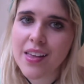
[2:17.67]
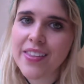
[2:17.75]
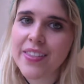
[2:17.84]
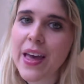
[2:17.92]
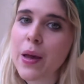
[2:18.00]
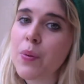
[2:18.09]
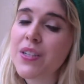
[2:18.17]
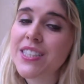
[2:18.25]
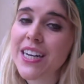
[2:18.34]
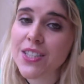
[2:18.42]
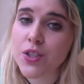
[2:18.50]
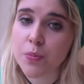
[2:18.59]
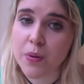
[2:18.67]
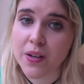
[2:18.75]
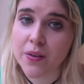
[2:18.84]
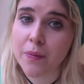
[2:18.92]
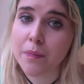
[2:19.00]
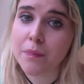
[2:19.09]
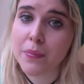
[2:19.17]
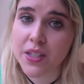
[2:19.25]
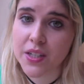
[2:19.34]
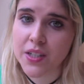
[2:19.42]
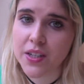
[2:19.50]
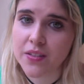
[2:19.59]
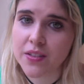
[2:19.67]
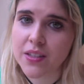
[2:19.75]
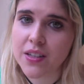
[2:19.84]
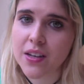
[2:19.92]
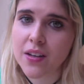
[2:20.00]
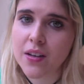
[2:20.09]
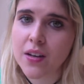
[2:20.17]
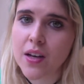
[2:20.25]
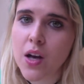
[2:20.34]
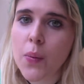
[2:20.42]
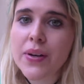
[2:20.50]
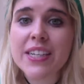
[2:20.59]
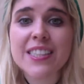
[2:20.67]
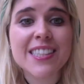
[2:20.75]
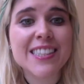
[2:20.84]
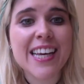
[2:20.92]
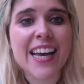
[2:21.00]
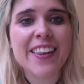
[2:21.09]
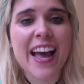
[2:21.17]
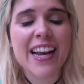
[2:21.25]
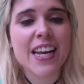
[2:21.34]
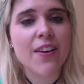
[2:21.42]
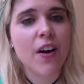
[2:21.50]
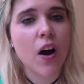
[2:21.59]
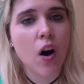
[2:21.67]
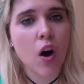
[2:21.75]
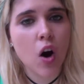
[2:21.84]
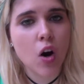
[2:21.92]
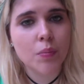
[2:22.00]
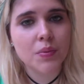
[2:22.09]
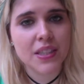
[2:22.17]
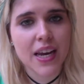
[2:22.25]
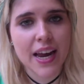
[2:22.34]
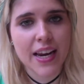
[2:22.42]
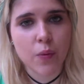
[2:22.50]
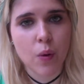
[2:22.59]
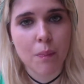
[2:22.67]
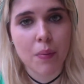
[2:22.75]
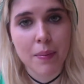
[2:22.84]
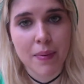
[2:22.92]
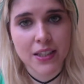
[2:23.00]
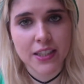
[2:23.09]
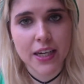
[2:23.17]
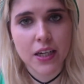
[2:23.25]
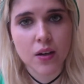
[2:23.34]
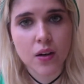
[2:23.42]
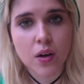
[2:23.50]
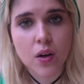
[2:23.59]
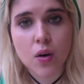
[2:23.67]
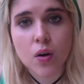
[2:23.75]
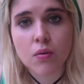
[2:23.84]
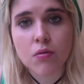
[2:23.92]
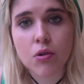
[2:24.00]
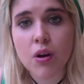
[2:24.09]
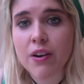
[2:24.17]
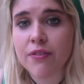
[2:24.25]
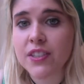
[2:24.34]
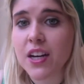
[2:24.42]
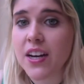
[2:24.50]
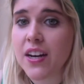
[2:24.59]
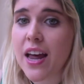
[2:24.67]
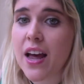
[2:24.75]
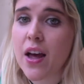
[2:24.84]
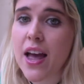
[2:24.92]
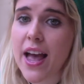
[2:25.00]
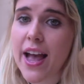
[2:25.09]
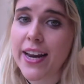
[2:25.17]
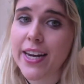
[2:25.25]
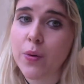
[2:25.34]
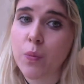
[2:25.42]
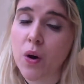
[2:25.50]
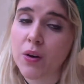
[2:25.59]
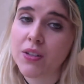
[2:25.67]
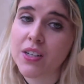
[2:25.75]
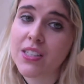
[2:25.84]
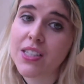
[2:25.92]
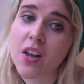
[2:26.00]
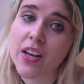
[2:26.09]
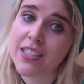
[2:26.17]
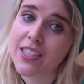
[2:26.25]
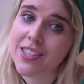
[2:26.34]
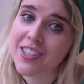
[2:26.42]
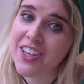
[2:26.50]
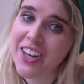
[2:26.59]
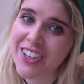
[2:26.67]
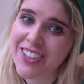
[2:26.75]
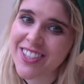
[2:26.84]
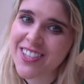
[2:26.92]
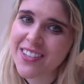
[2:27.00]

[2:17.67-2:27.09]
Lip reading: They were gentlemen magicians, which is to say they had never harmed anyone by magic, nor ever done anyone the slightest good.